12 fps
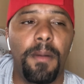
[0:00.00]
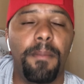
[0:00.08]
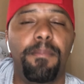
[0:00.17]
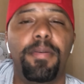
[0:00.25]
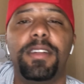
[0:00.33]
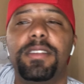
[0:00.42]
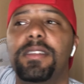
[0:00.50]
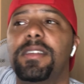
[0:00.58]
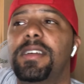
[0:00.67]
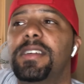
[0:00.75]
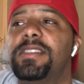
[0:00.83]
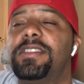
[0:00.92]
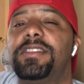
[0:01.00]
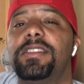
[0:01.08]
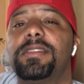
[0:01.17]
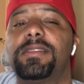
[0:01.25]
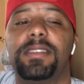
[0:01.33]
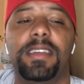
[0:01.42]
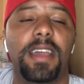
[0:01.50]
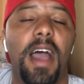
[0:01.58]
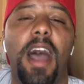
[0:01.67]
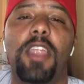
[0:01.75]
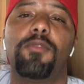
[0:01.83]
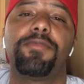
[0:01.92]
But it's just,
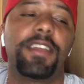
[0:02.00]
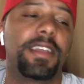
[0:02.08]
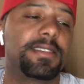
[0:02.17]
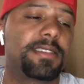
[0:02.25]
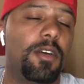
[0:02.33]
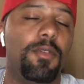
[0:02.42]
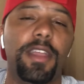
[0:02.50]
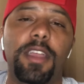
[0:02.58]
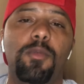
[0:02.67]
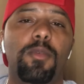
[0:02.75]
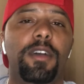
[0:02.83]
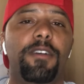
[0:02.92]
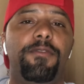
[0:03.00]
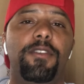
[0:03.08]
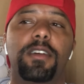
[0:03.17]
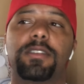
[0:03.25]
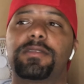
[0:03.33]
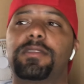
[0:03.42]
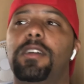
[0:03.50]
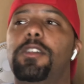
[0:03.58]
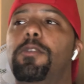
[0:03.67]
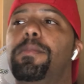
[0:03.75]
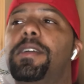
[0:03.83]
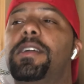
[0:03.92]
I don't think it's going to end well for
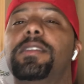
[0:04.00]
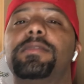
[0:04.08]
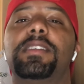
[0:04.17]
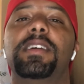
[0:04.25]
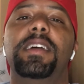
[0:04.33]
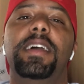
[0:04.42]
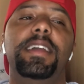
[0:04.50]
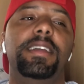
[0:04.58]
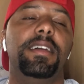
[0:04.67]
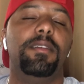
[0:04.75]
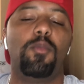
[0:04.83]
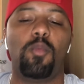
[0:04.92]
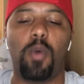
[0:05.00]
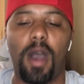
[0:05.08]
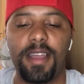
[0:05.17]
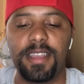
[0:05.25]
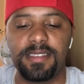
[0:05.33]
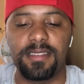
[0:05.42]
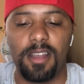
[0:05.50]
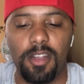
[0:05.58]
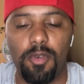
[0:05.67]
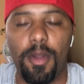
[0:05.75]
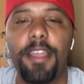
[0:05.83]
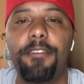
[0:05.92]
Castano because he while he's a
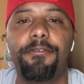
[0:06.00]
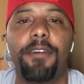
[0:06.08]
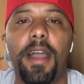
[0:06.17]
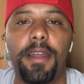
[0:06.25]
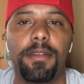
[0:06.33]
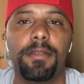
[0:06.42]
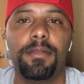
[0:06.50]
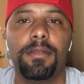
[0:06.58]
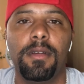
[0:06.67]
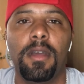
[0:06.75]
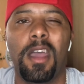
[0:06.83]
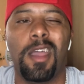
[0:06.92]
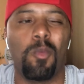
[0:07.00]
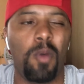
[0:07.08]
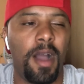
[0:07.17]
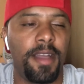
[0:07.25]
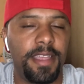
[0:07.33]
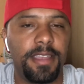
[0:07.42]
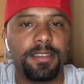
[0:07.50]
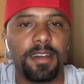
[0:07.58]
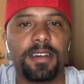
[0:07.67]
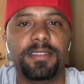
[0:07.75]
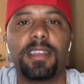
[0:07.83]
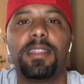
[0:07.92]
great fighter and while he
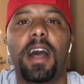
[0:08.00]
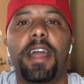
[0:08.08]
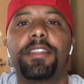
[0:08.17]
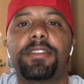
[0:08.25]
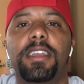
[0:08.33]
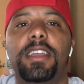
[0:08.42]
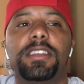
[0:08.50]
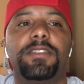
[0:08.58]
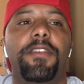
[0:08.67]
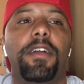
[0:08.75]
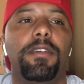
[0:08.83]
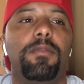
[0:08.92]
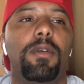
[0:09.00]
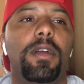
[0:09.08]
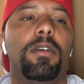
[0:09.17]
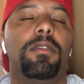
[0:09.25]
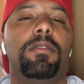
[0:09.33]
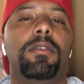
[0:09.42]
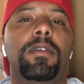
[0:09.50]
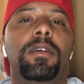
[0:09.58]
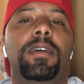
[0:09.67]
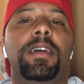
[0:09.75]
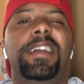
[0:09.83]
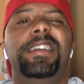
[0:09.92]
does a lot of things very well,
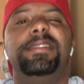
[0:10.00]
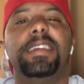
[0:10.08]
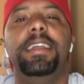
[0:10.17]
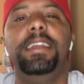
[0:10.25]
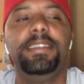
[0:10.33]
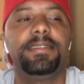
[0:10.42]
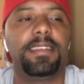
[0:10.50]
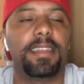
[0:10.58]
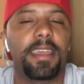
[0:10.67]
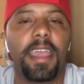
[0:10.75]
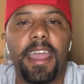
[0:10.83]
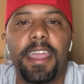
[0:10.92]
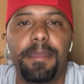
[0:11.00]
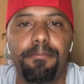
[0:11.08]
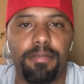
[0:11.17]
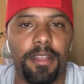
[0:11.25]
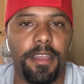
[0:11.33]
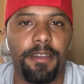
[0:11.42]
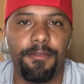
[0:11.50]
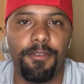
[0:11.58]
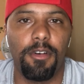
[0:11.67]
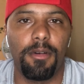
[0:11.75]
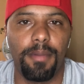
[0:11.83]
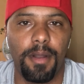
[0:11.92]
he's easy to game plan
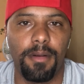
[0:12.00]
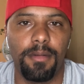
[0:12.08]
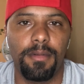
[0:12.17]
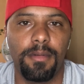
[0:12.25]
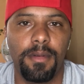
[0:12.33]
for, bro.